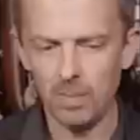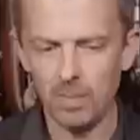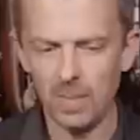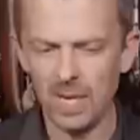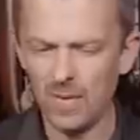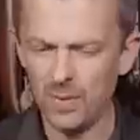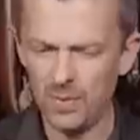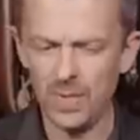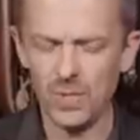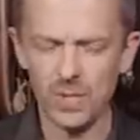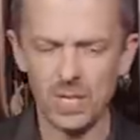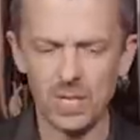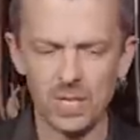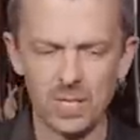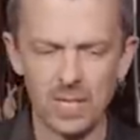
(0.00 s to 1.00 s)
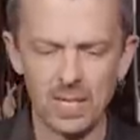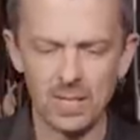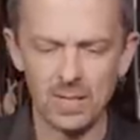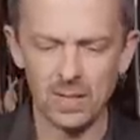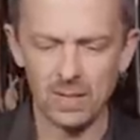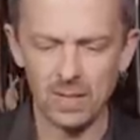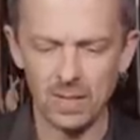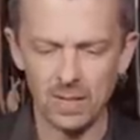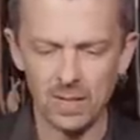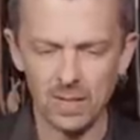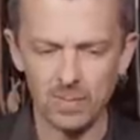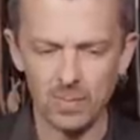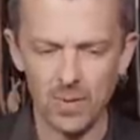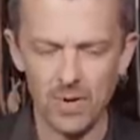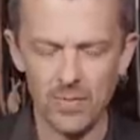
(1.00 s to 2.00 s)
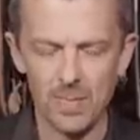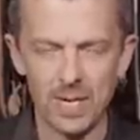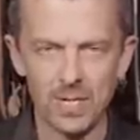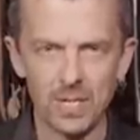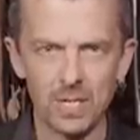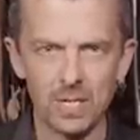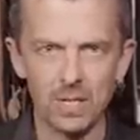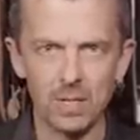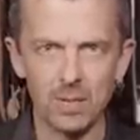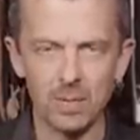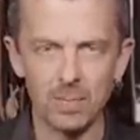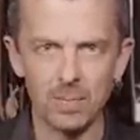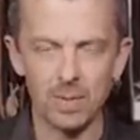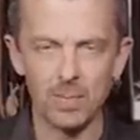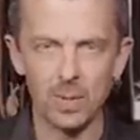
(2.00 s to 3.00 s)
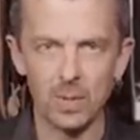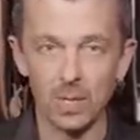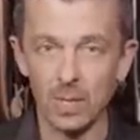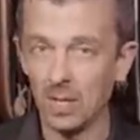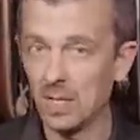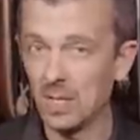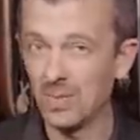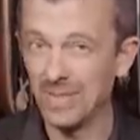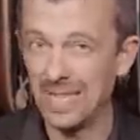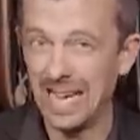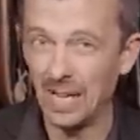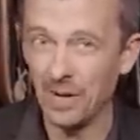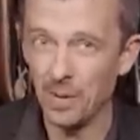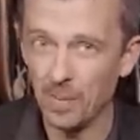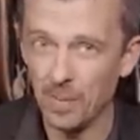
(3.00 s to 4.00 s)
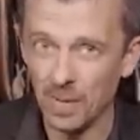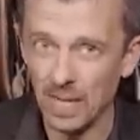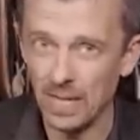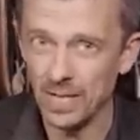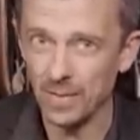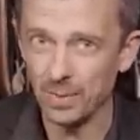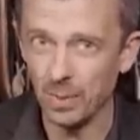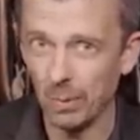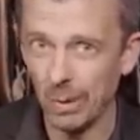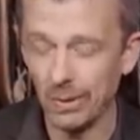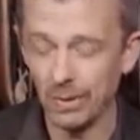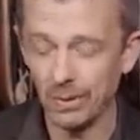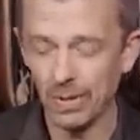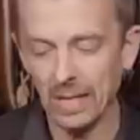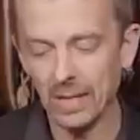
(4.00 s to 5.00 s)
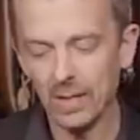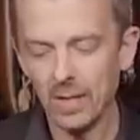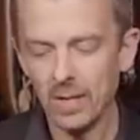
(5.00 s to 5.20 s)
That confusion extends, I think, to the brief mention in the book The Guns of Dagenham, in case you were wondering.